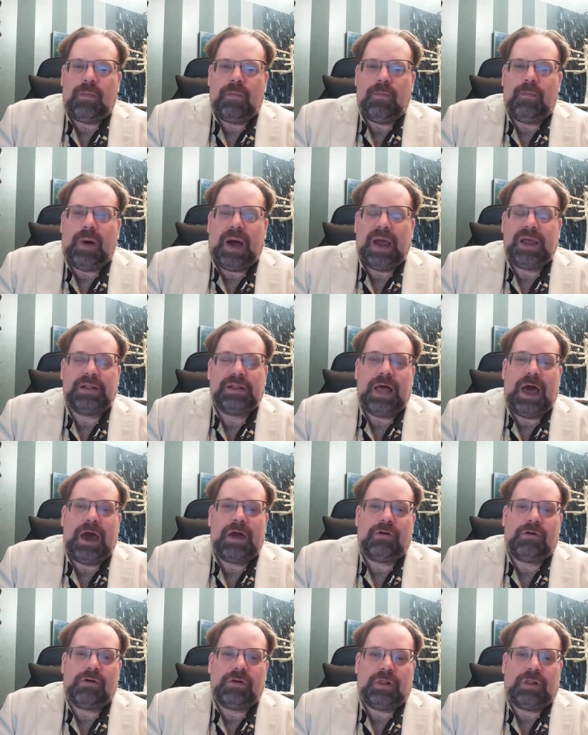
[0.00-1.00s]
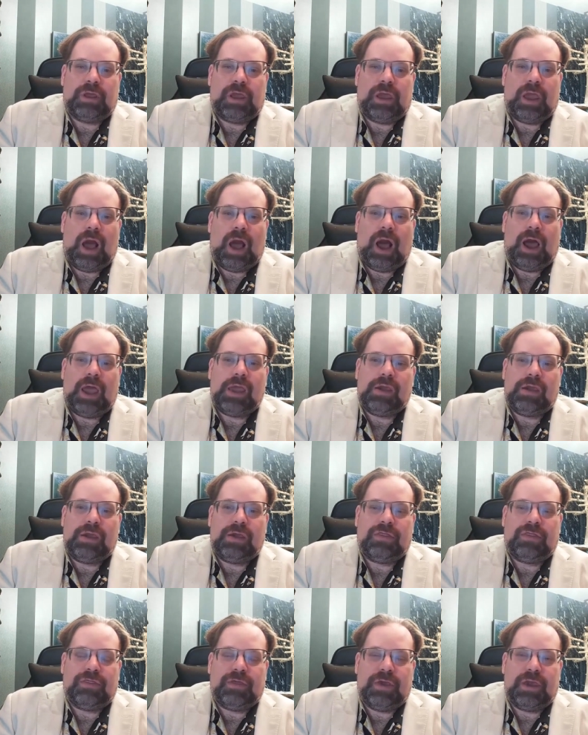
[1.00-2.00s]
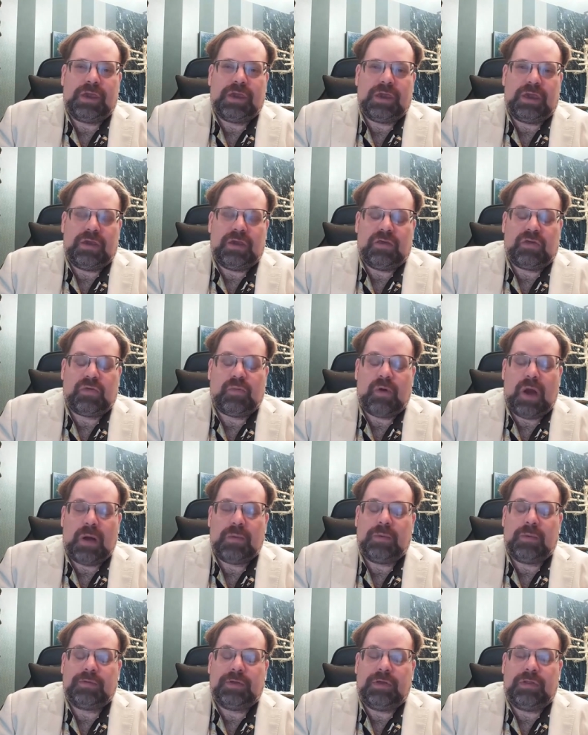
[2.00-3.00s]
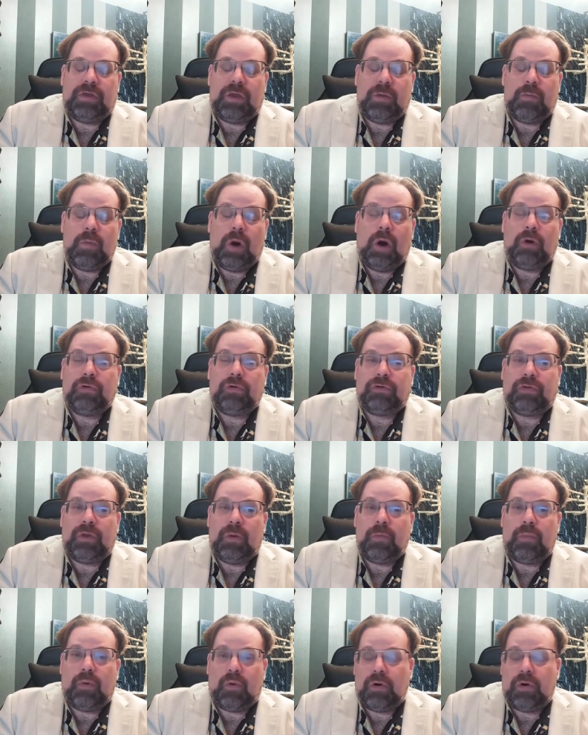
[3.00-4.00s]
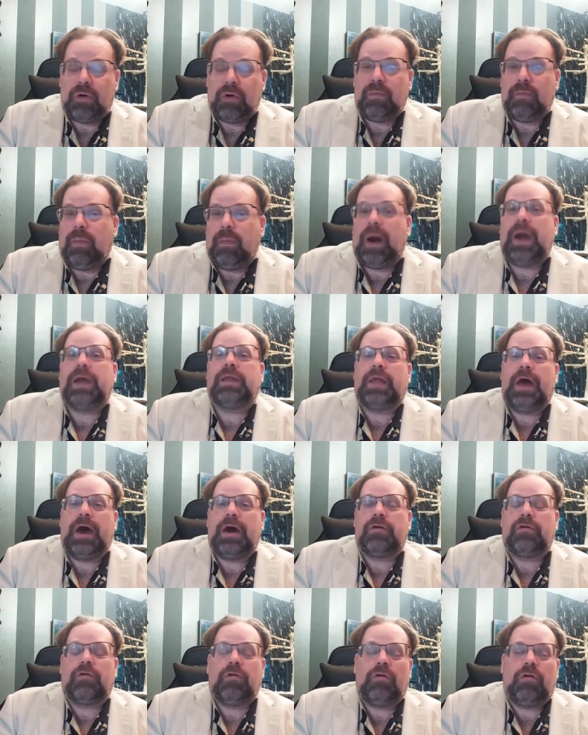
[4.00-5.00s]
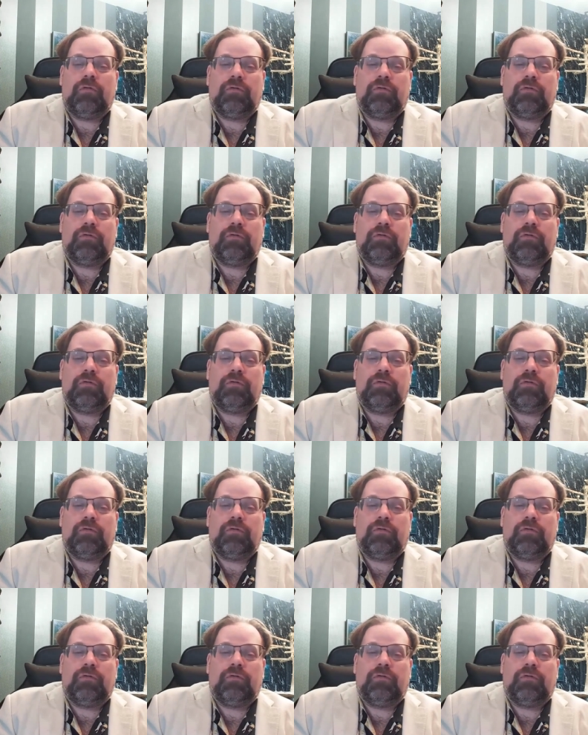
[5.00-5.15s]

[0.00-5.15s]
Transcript: bilaterally, I think is probably the most important bilateral